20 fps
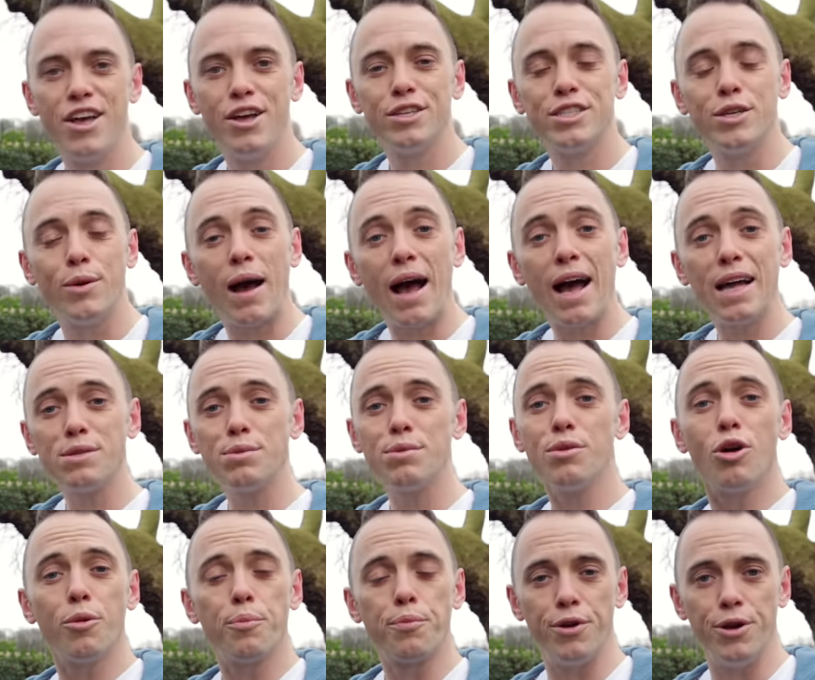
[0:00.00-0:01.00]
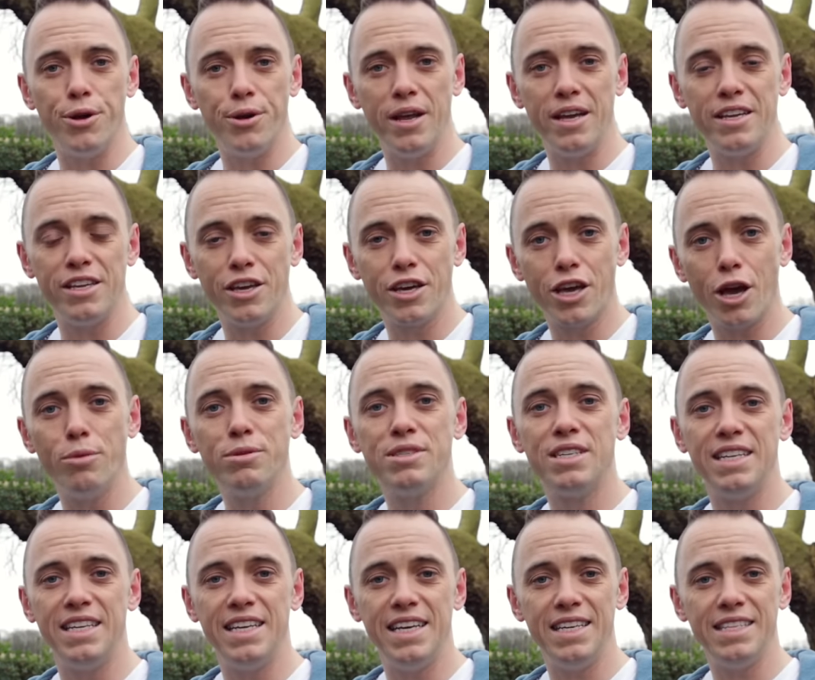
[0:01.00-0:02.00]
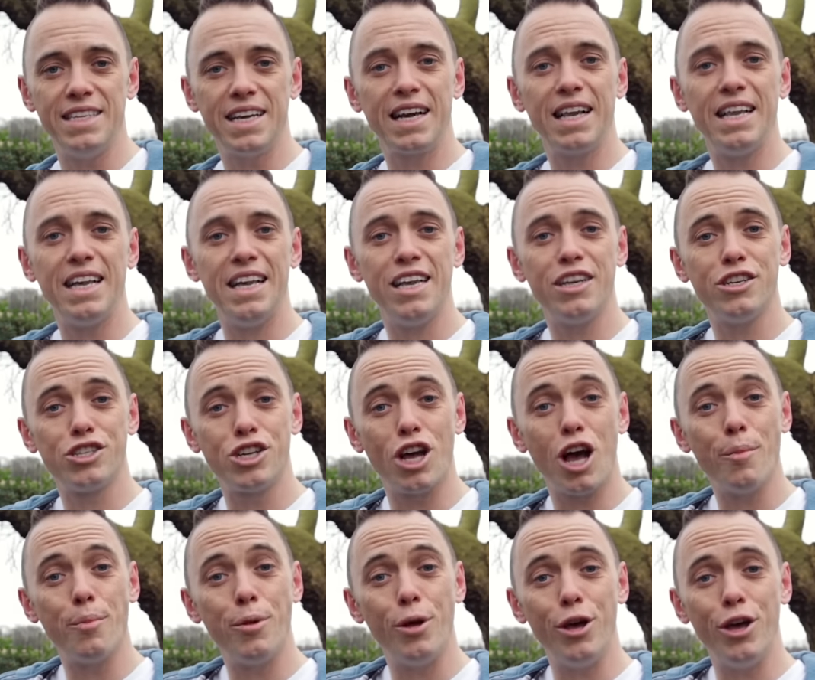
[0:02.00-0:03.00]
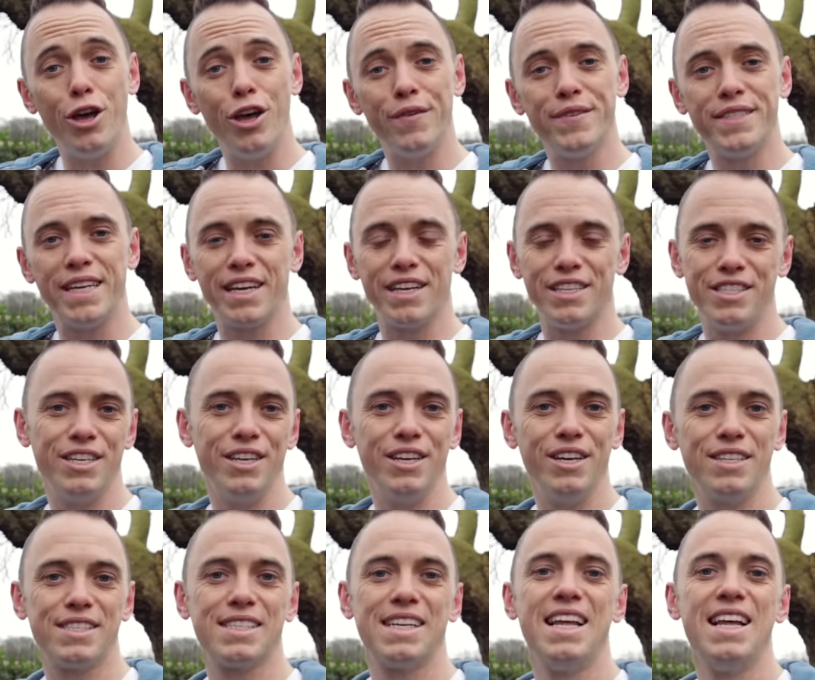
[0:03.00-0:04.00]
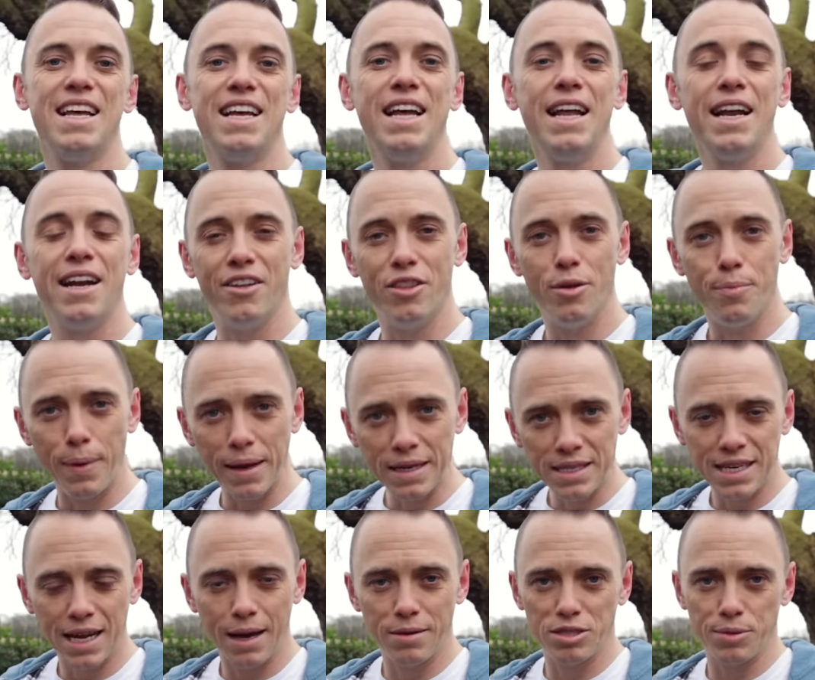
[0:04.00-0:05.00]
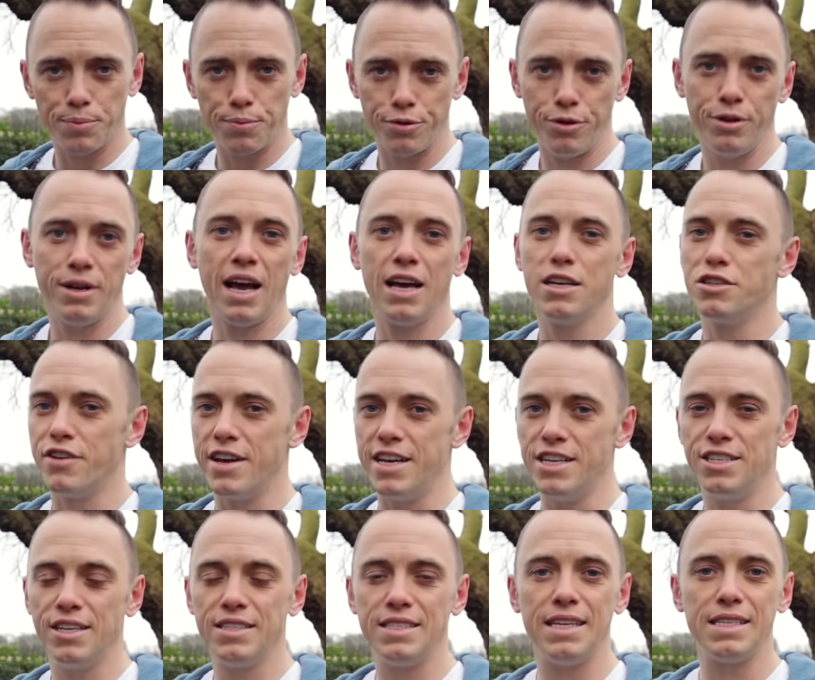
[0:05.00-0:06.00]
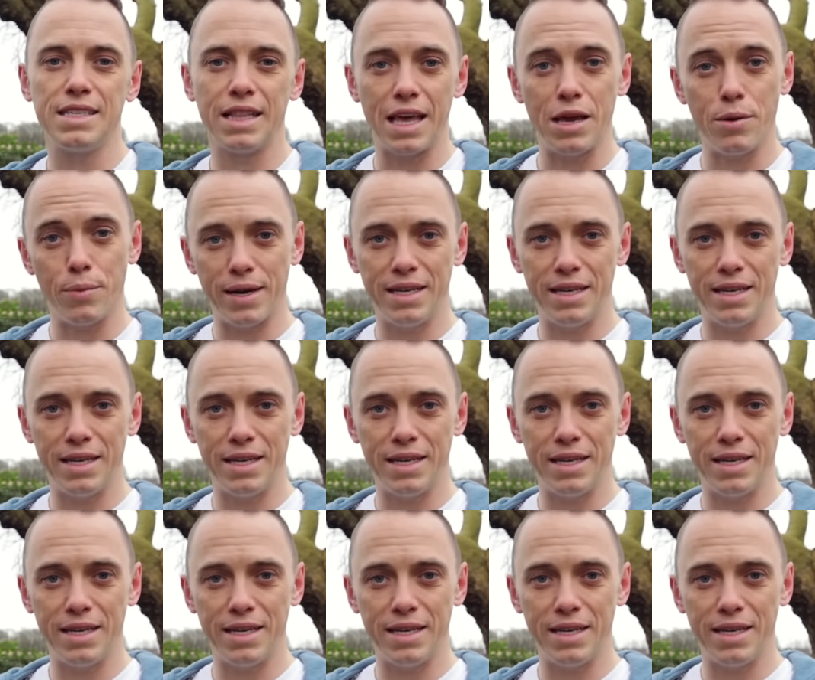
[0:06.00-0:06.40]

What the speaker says: So as with all pruning, you're going to need a clean sharp pair of secateurs. Now the best time to prune hydrangeas is late